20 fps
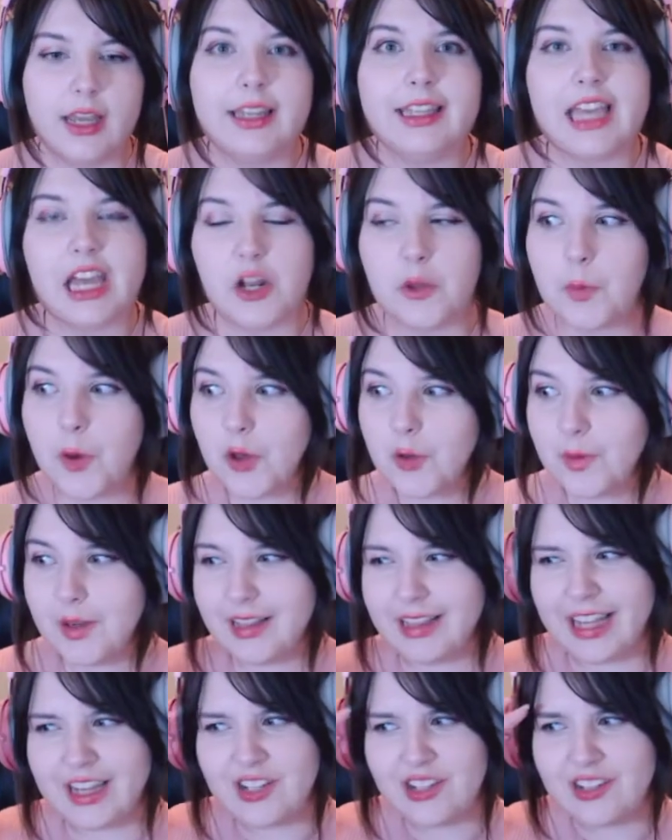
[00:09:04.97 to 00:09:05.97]
yeah, the
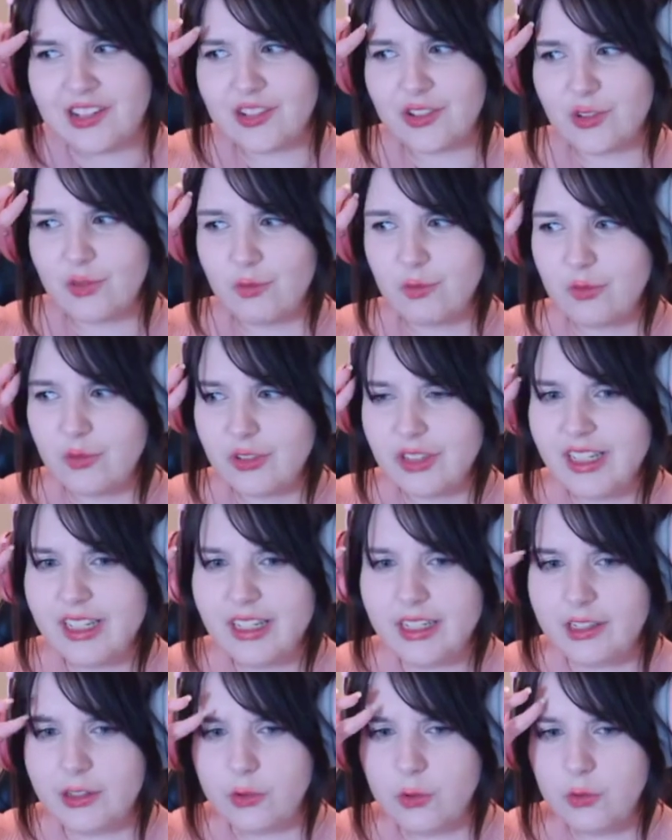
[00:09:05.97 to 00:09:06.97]
Pokemon Legends looks
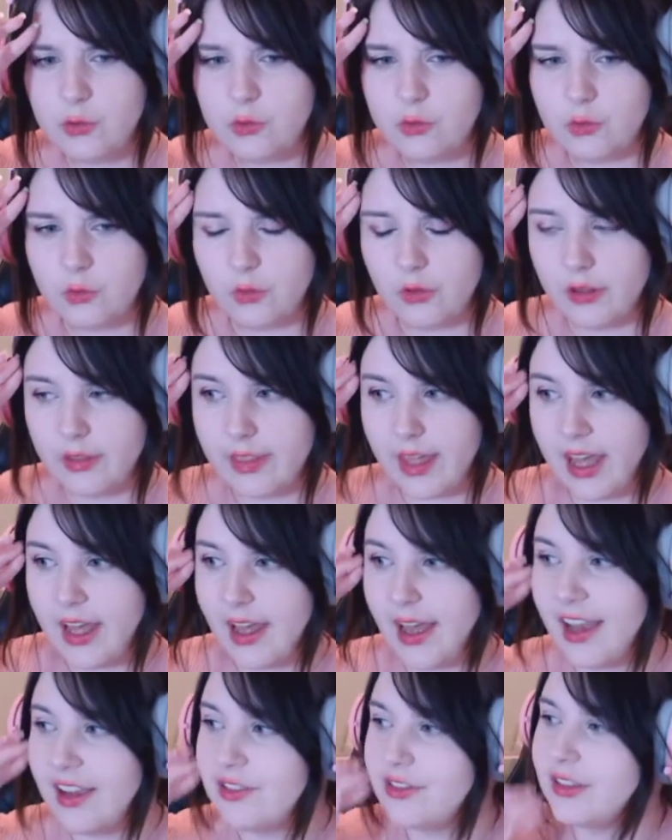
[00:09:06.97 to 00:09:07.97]
really cool.
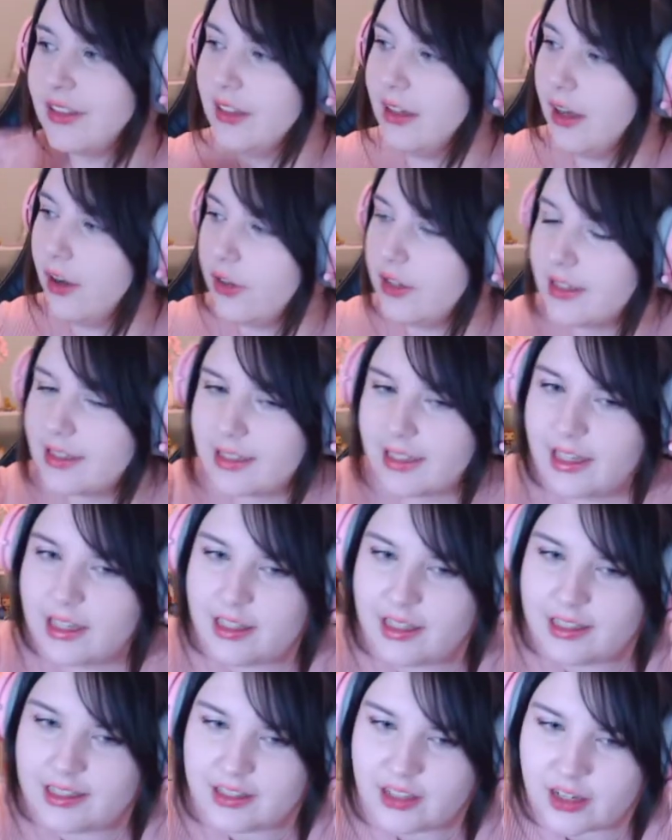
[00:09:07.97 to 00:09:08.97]
actually, honestly,
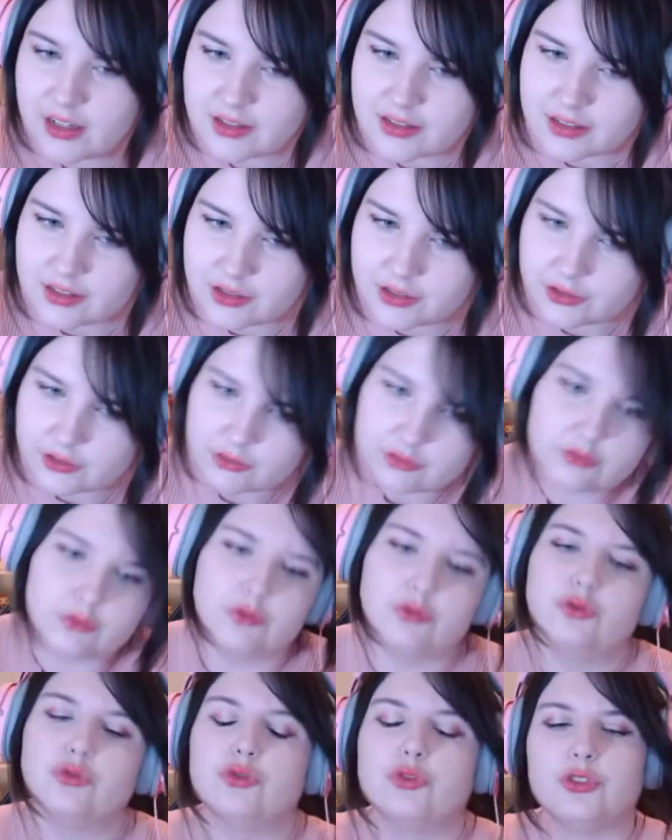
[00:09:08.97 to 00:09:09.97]
it, it does look
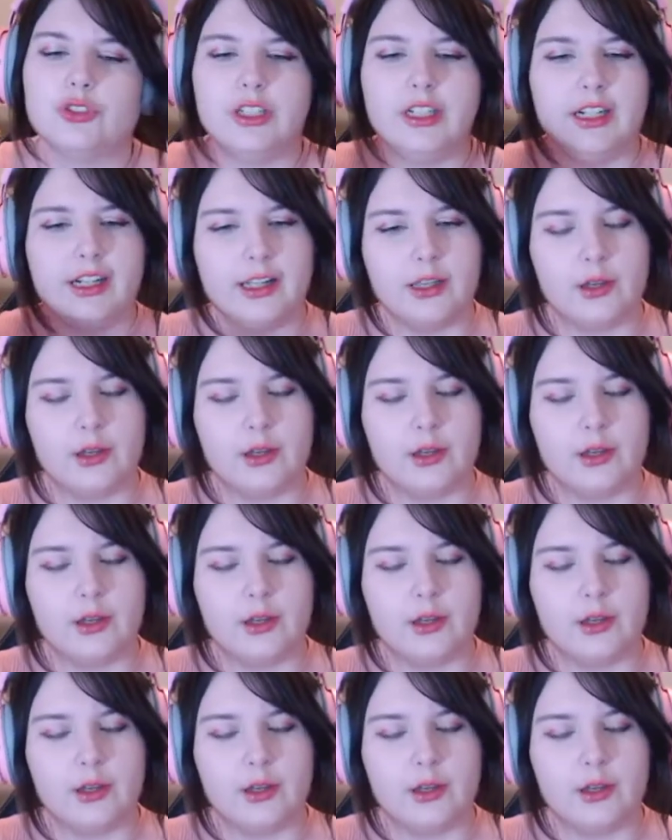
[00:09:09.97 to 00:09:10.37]
really